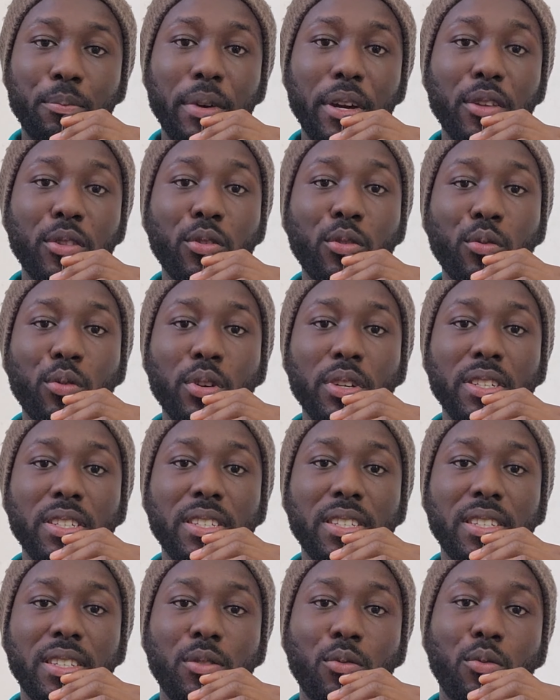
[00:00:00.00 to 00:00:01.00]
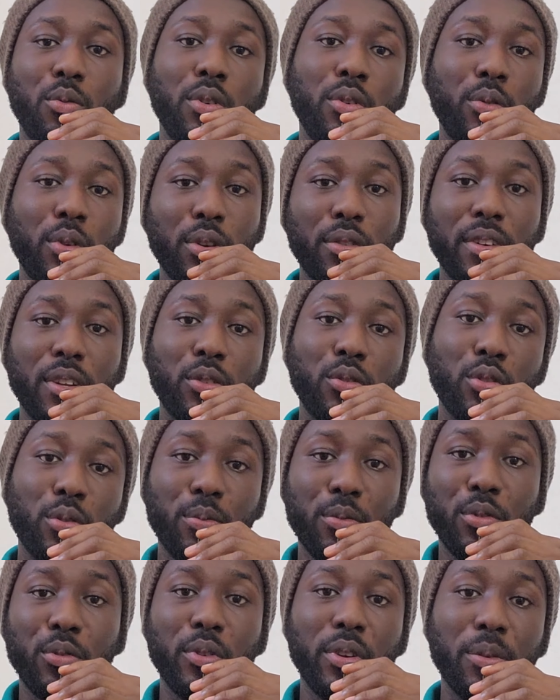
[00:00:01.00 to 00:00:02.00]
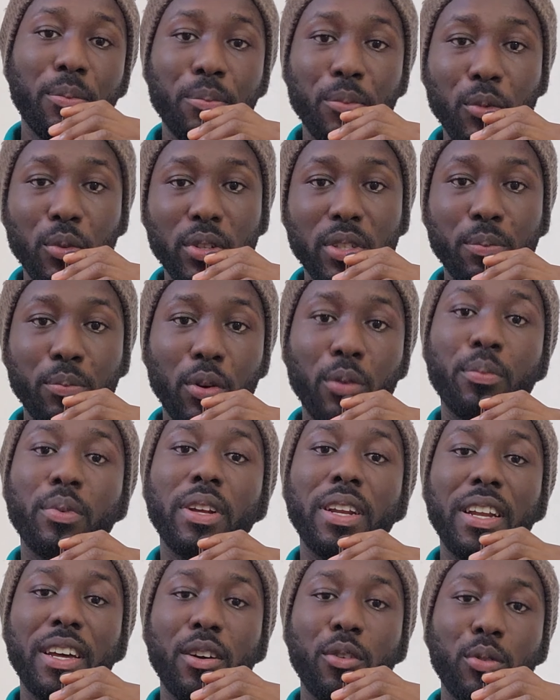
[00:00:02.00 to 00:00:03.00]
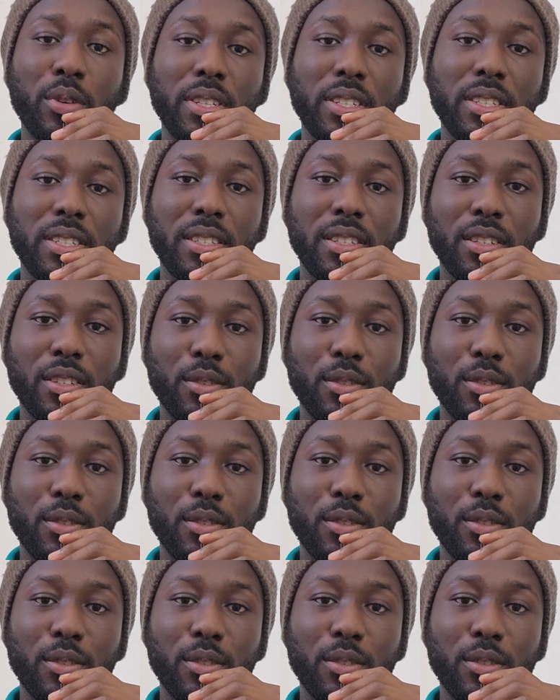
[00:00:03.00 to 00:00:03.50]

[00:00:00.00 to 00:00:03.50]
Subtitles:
Python was one of the top 3 most popular languages.